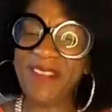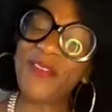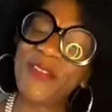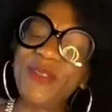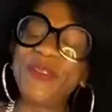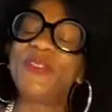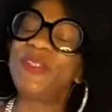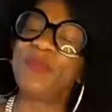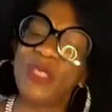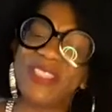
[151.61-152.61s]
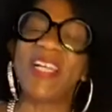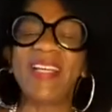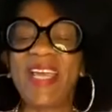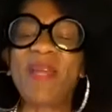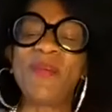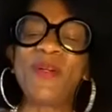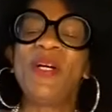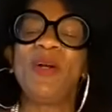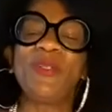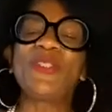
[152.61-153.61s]
for those who was not able
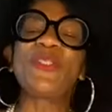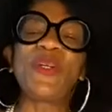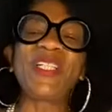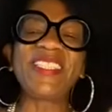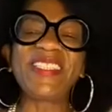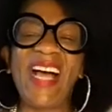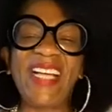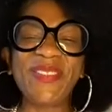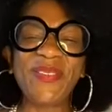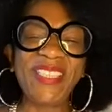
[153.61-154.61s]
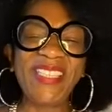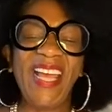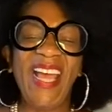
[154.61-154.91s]
to join us last week,